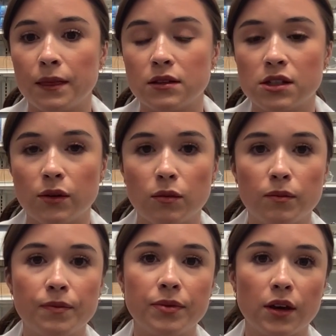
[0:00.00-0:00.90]
So
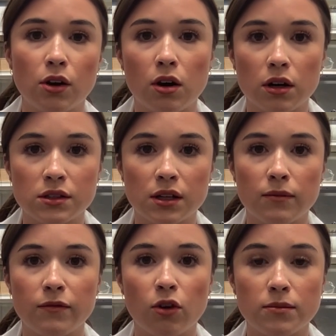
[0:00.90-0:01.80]
there are some
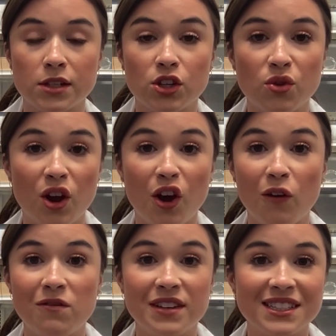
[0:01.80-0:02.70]
farms that you can go
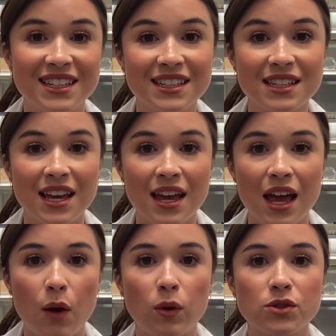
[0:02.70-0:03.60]
visit.
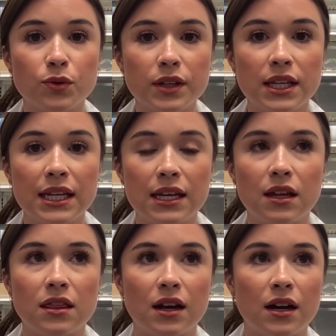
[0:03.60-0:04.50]
And what's really neat
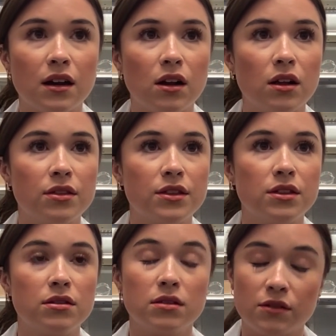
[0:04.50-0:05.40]
that
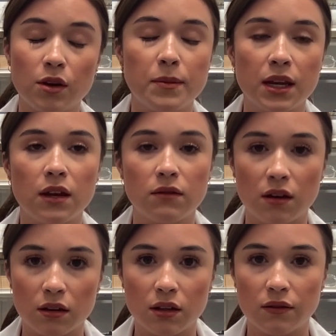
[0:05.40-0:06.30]
so many of the
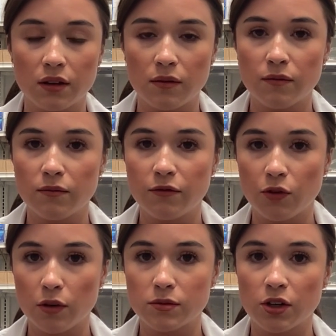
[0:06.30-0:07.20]
Young Living
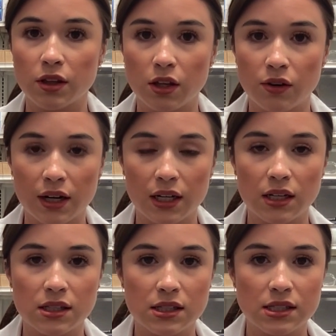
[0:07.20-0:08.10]
farms are in the United
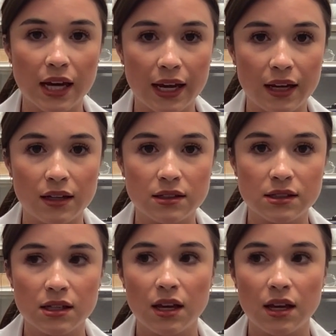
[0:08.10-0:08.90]
States